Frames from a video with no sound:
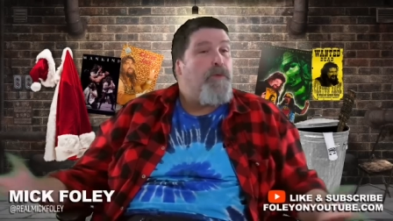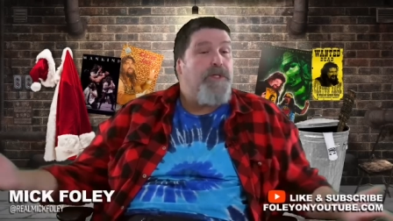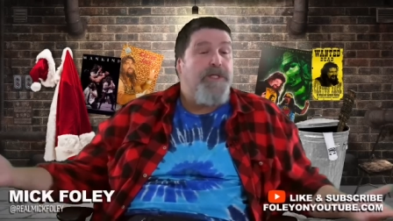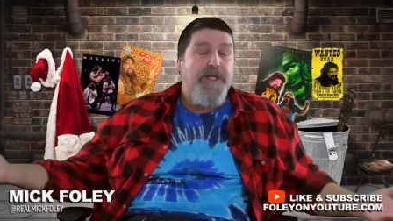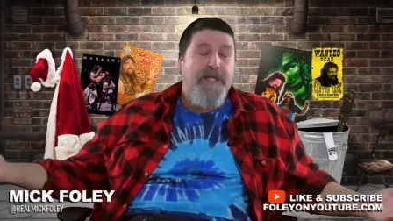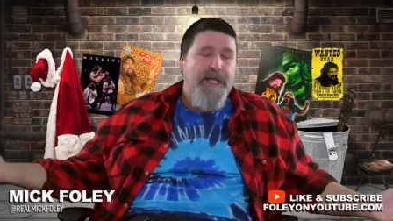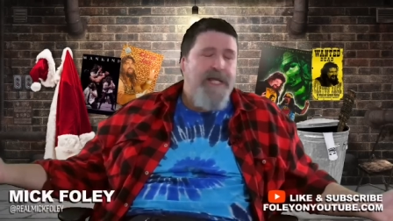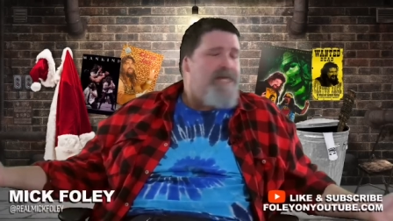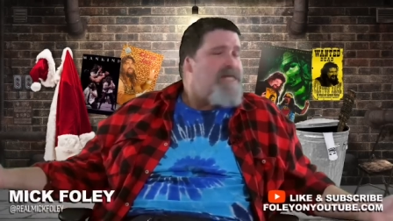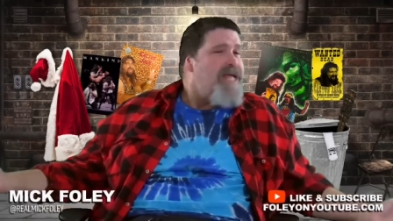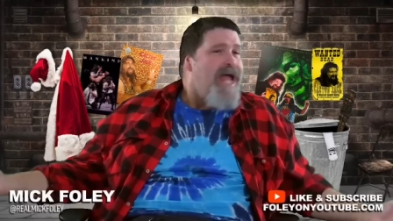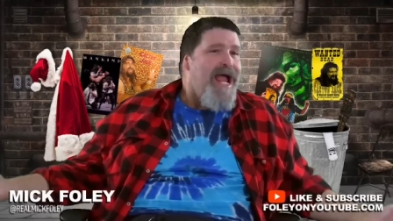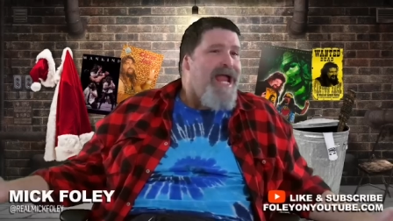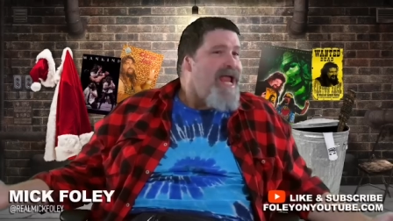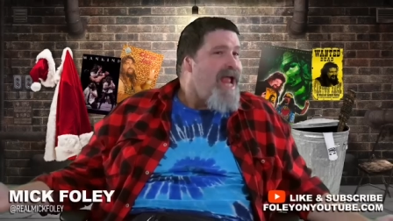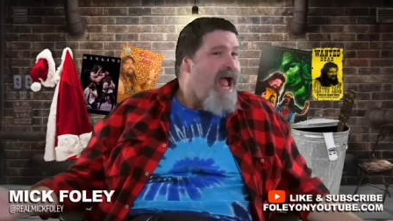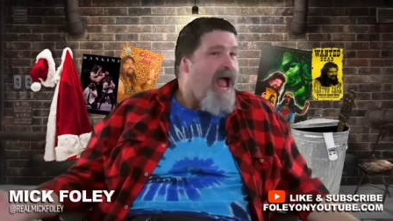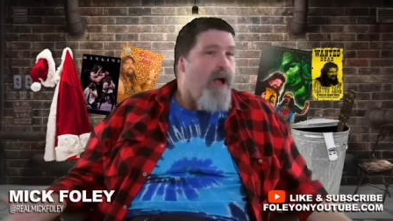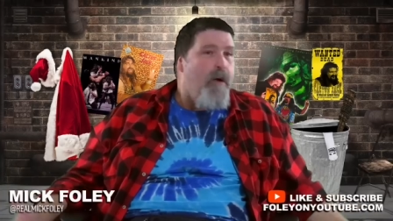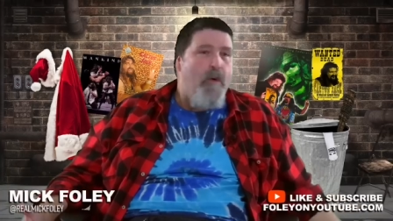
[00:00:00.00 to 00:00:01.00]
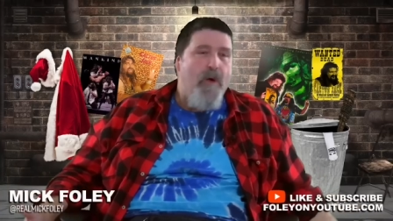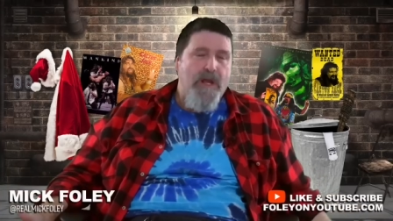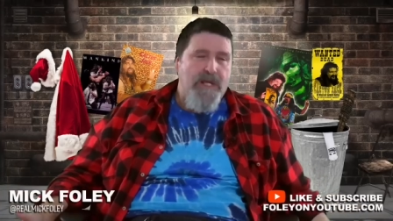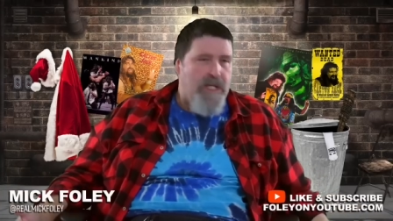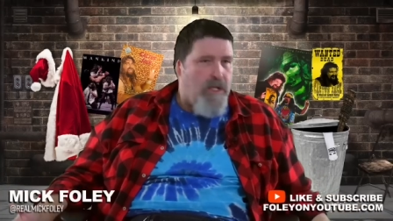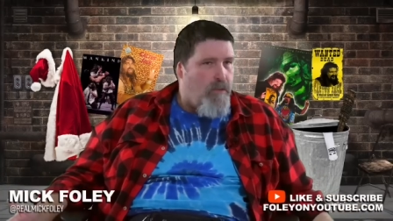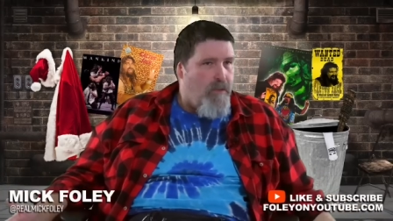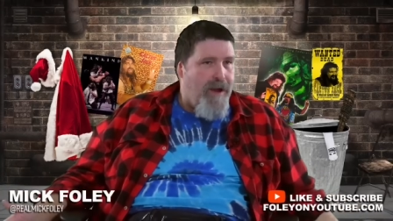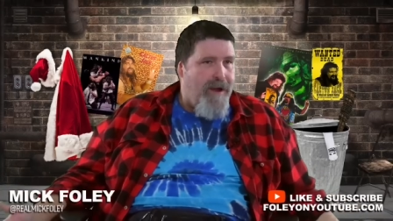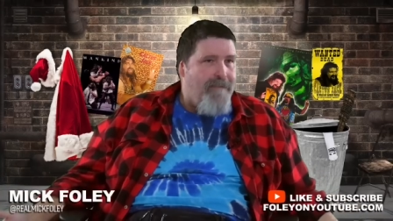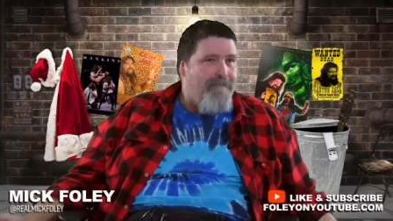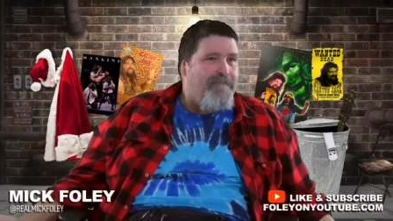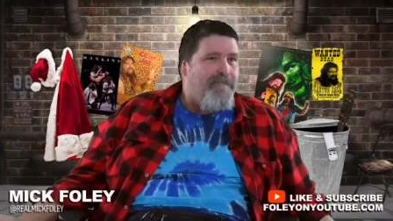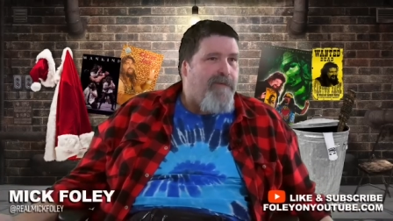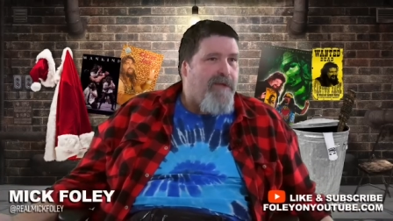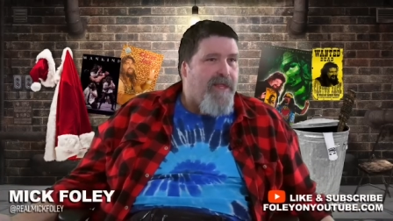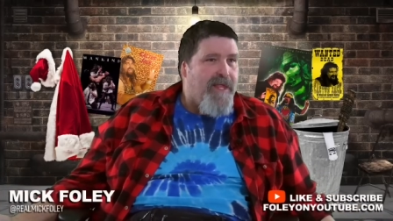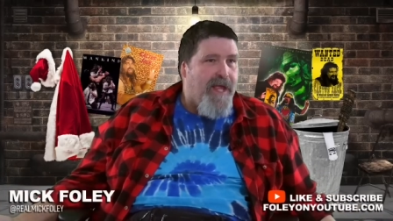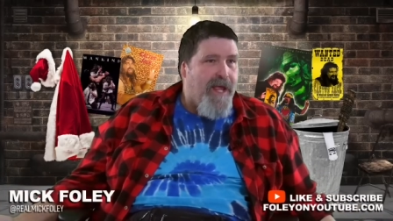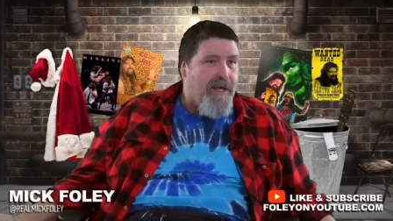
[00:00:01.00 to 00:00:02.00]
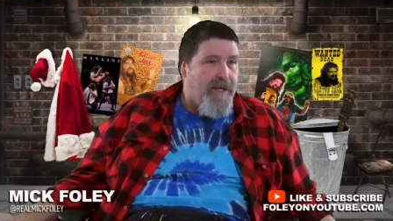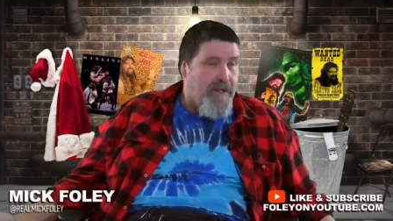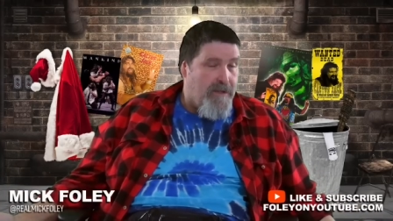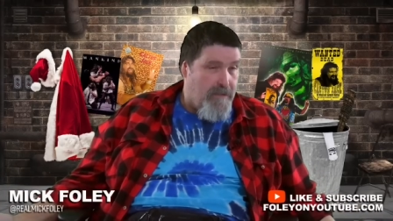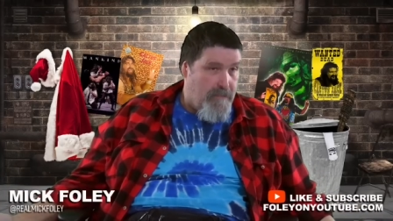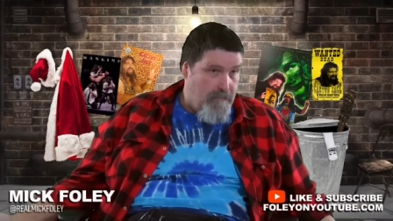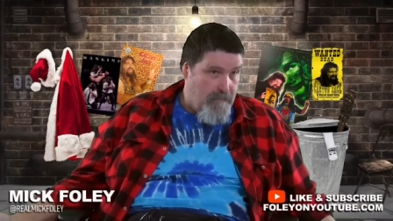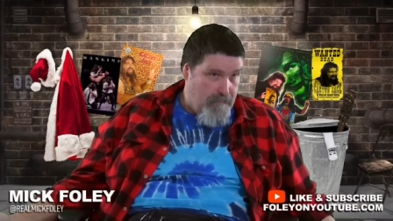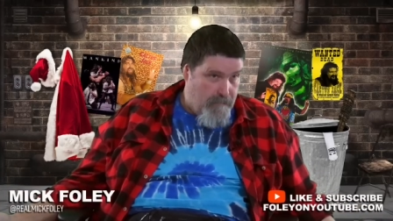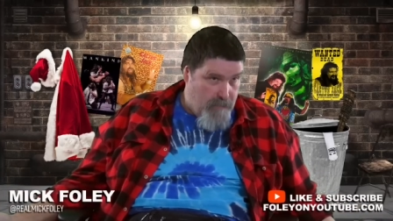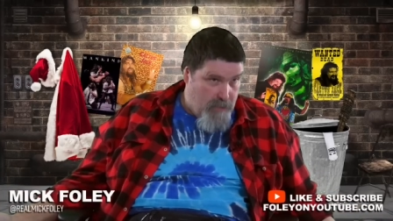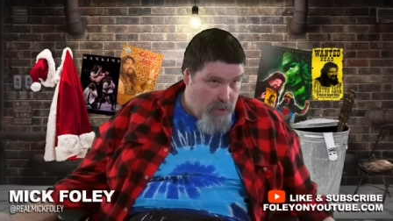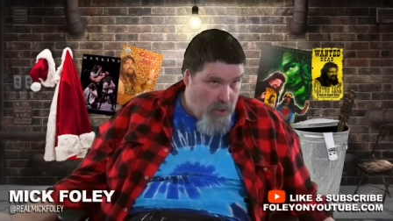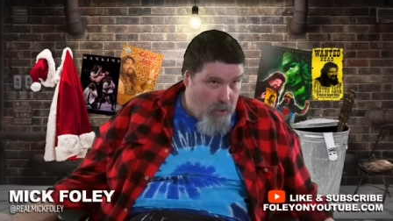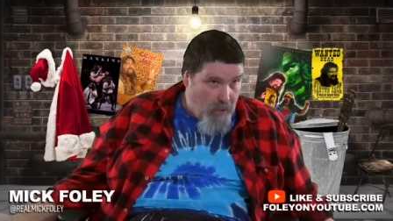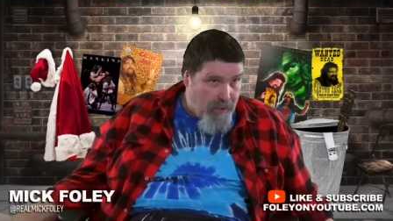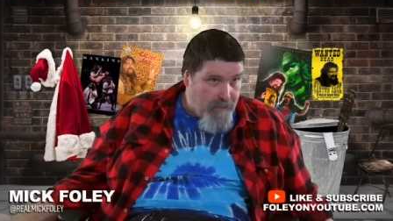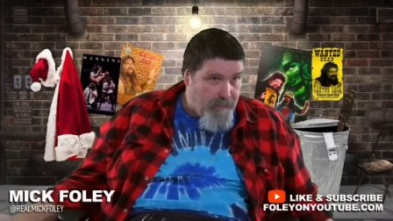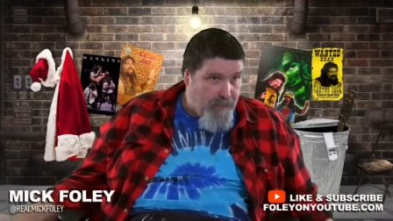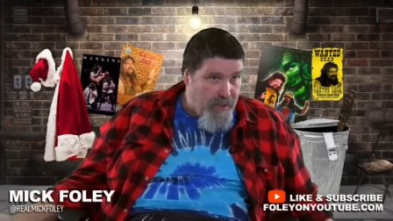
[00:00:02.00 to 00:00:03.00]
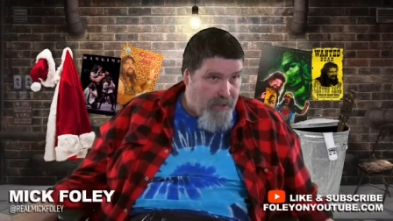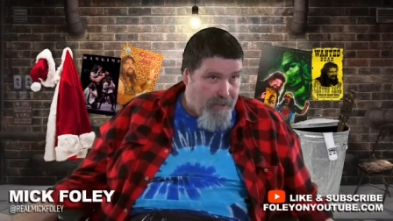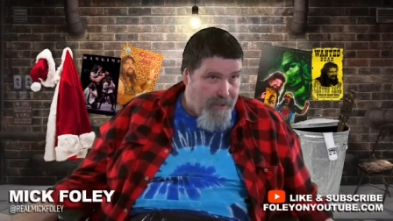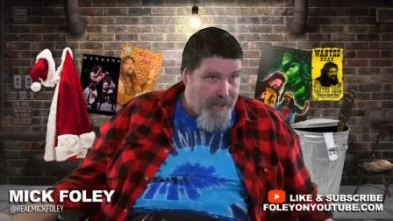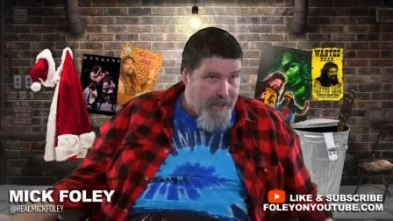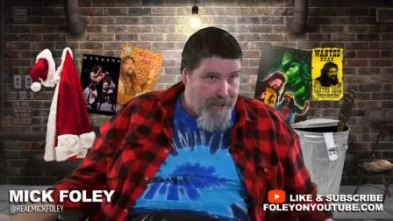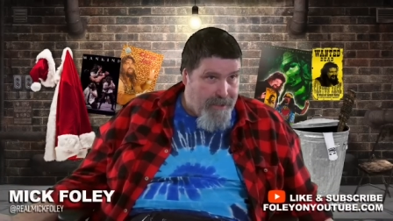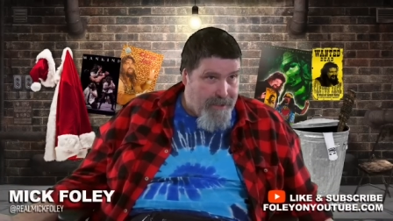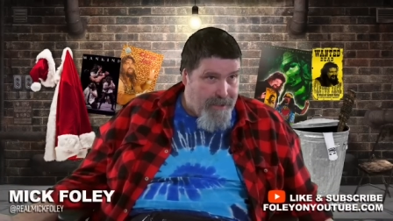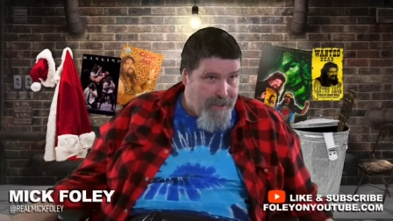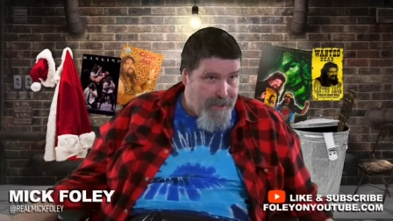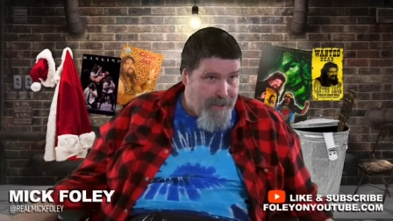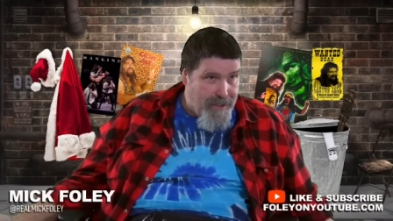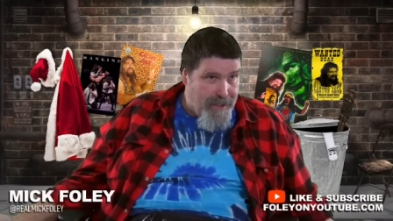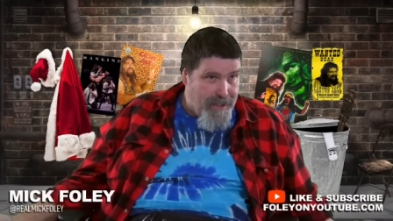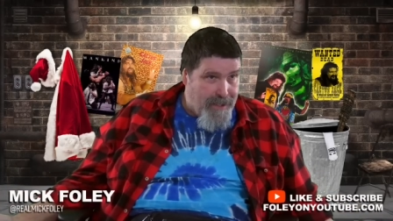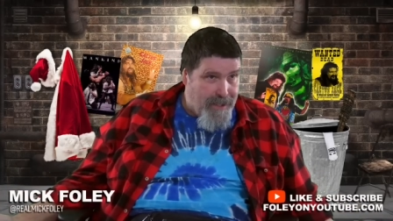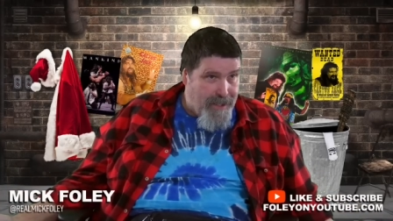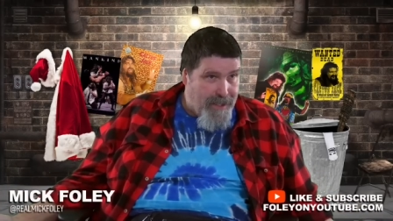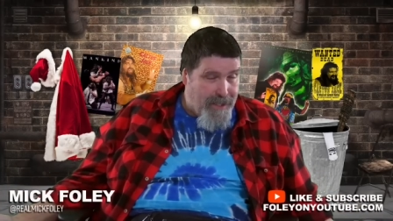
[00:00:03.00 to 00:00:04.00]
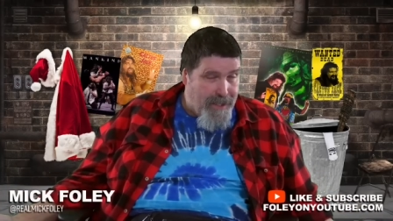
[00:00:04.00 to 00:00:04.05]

thing is, I, I wasn't around for that dark period I see.